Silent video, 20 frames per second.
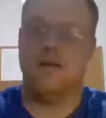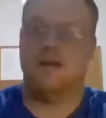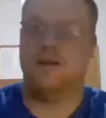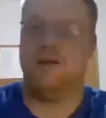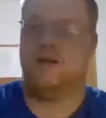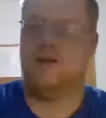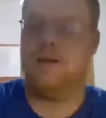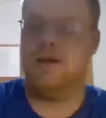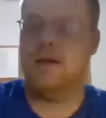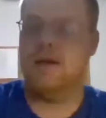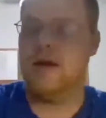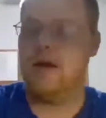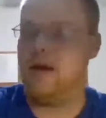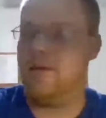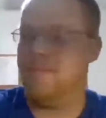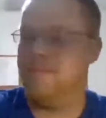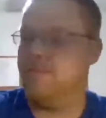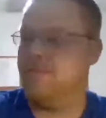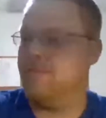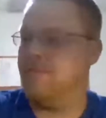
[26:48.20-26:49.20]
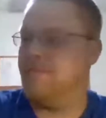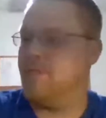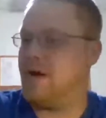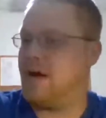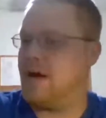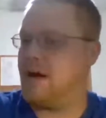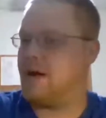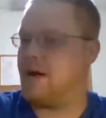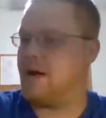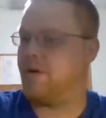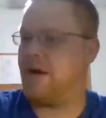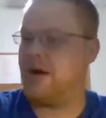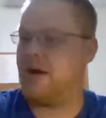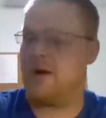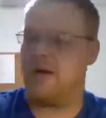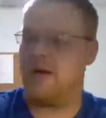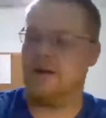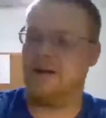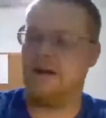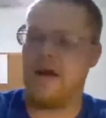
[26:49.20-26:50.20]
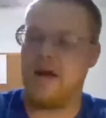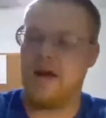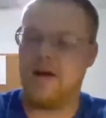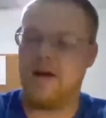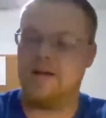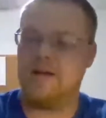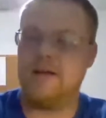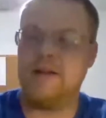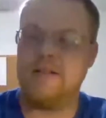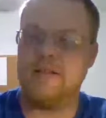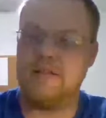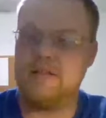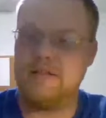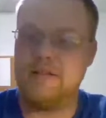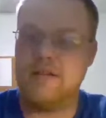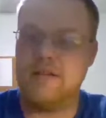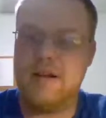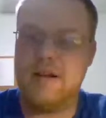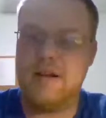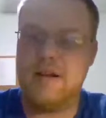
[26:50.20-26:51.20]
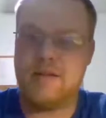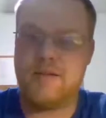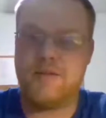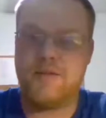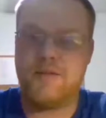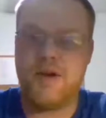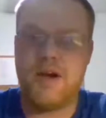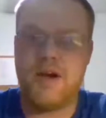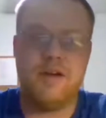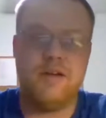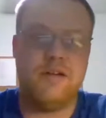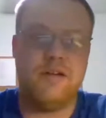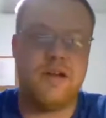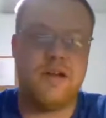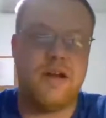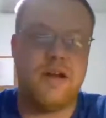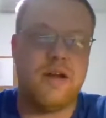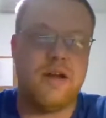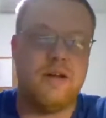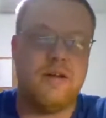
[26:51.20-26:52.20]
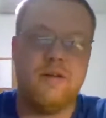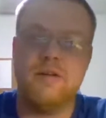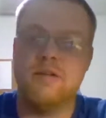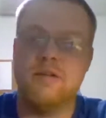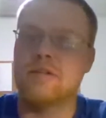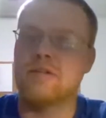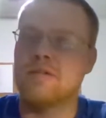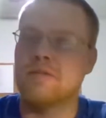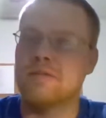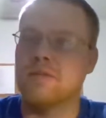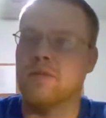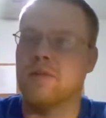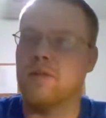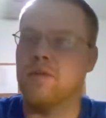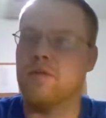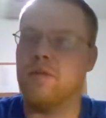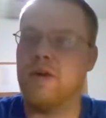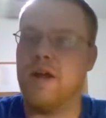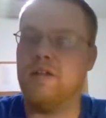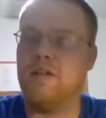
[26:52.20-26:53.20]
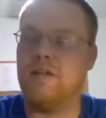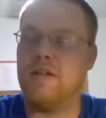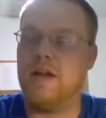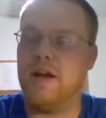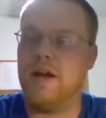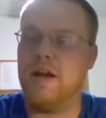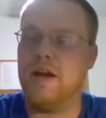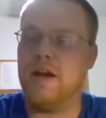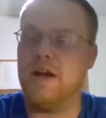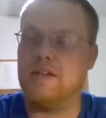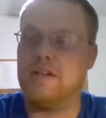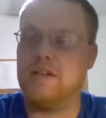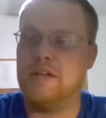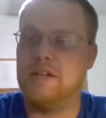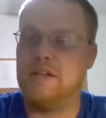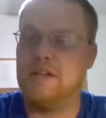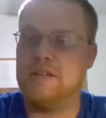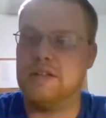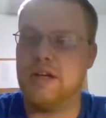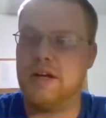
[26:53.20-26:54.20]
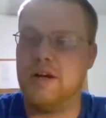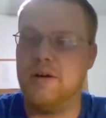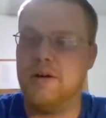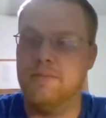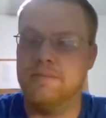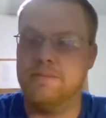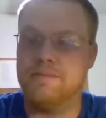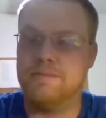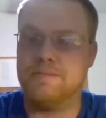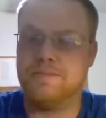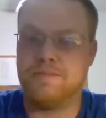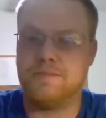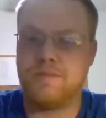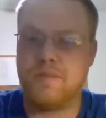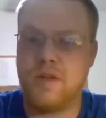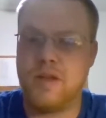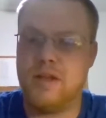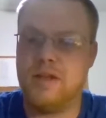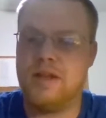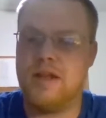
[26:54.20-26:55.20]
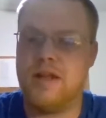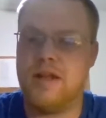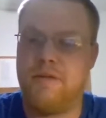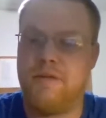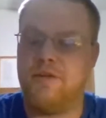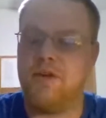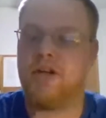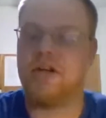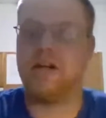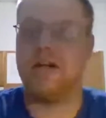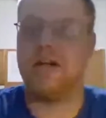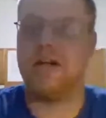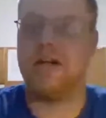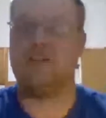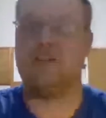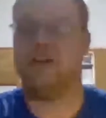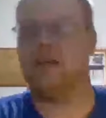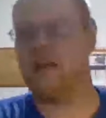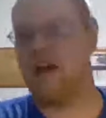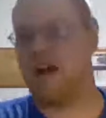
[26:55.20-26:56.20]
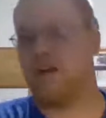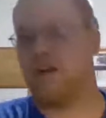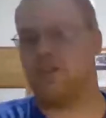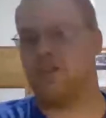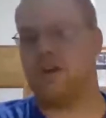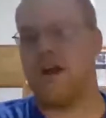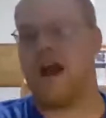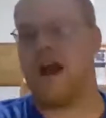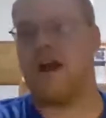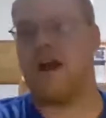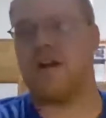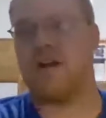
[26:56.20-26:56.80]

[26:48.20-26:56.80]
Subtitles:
but anyway, yeah, it's fun to run those. So, and then if you're gonna do like track